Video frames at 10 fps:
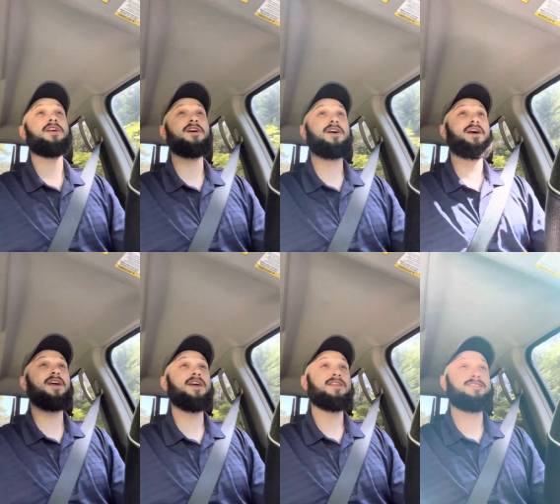
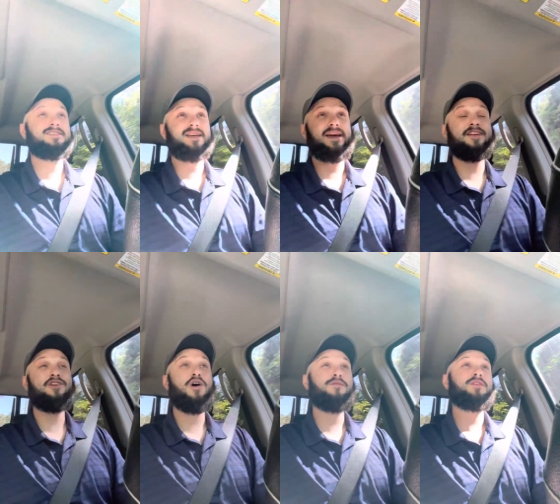and
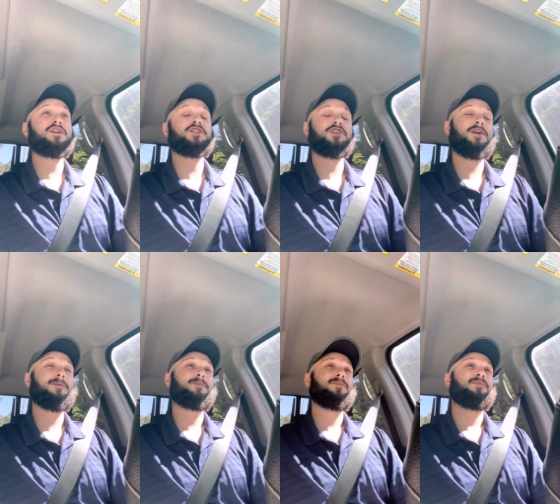standoffish.
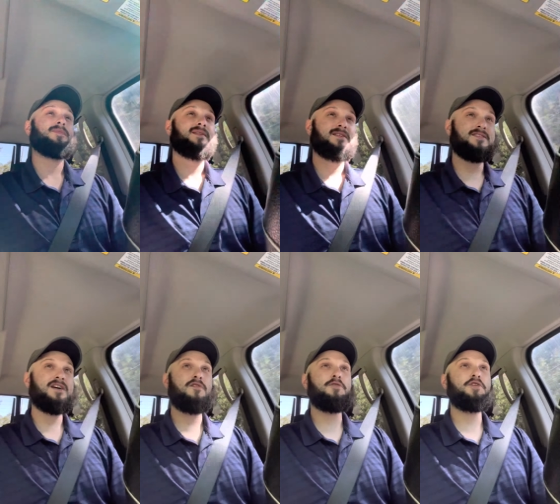
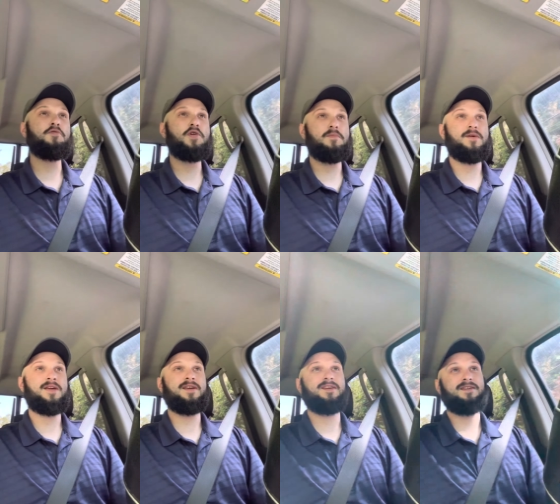Not what you want to
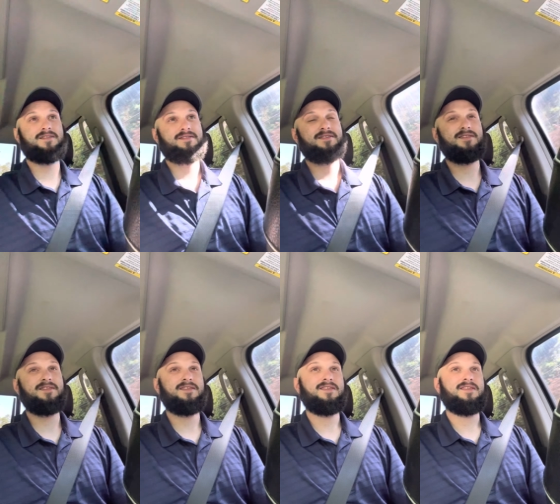be,
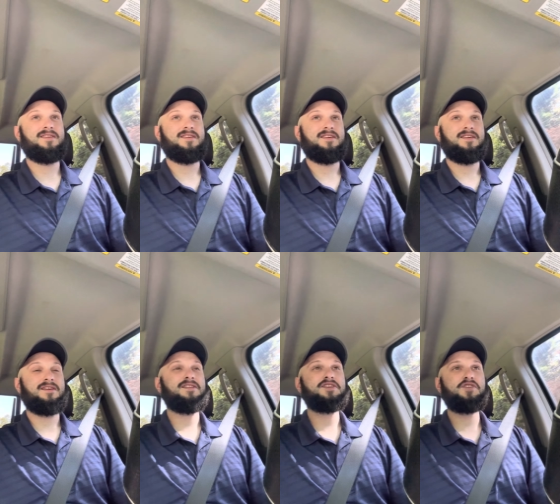
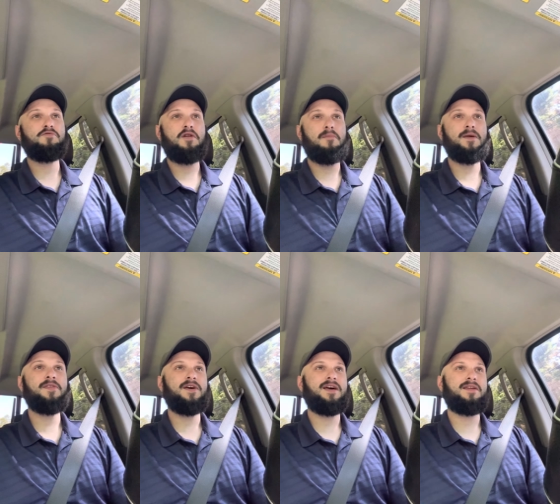unless you want to be
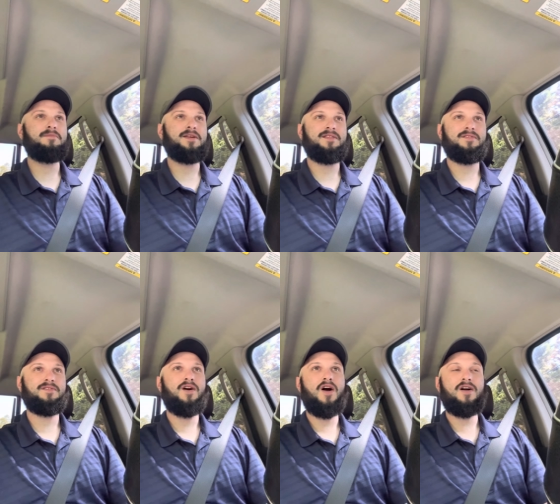that. I mean,
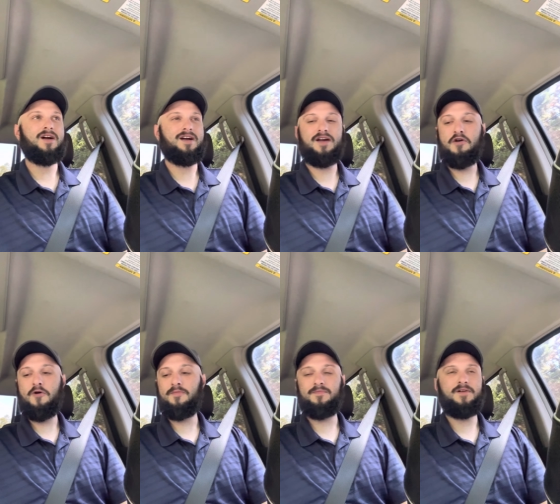I
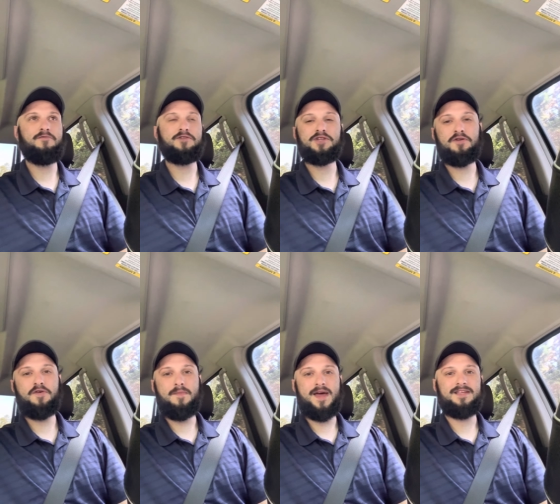hope I wish her
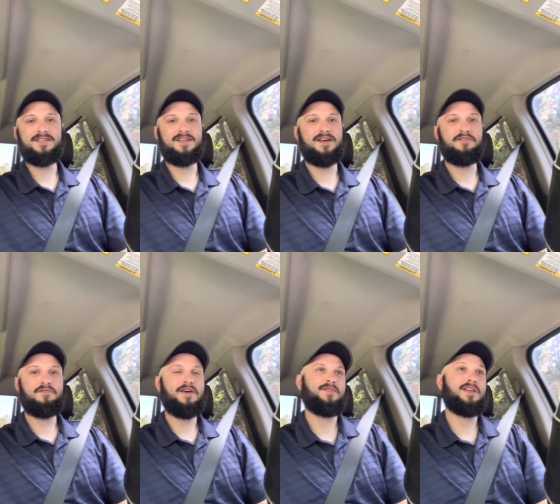the best. I
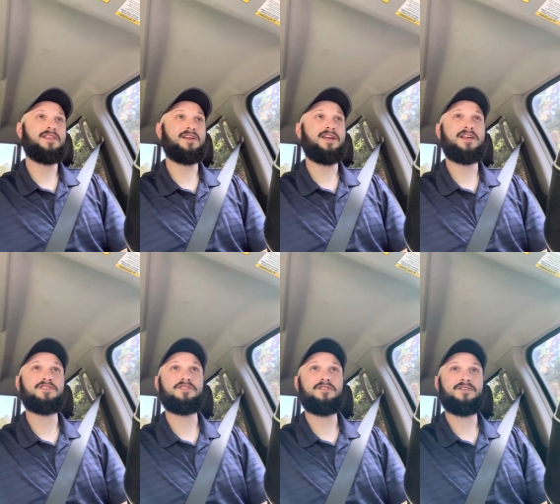don't have anything
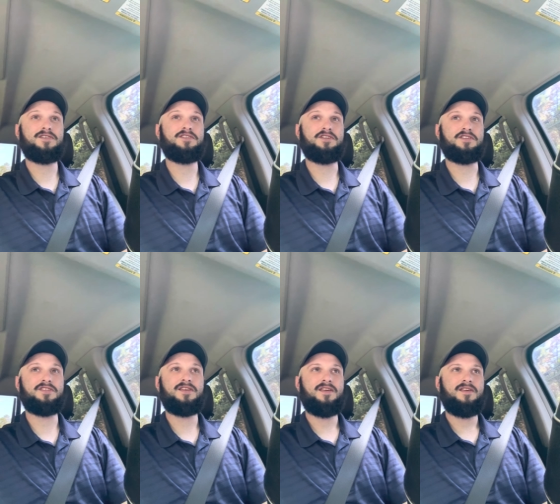against her. It's just
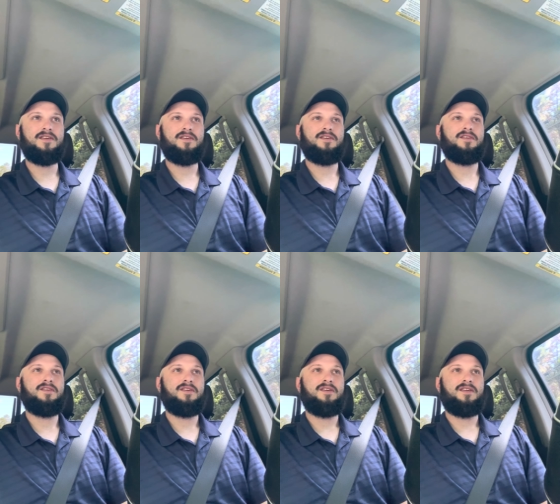
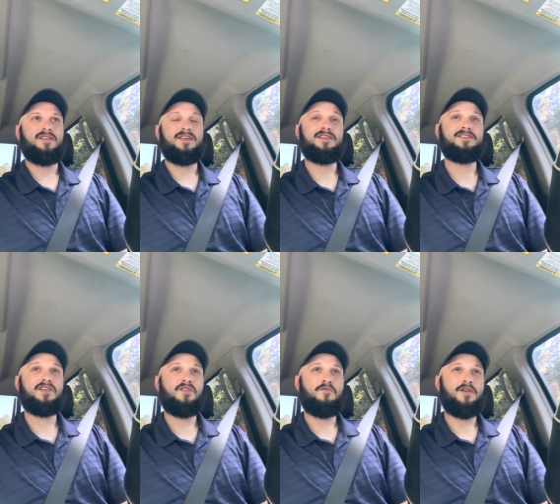things
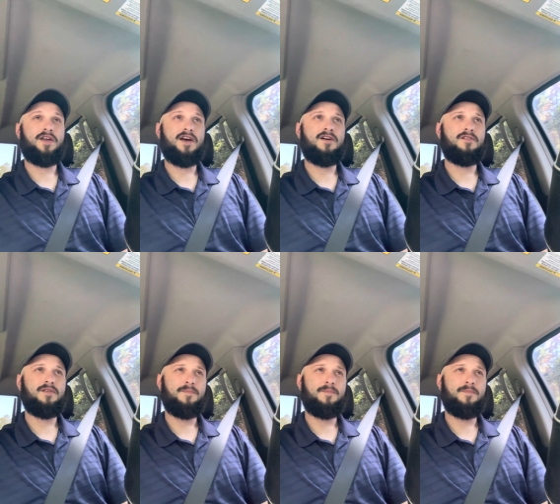didn't work out,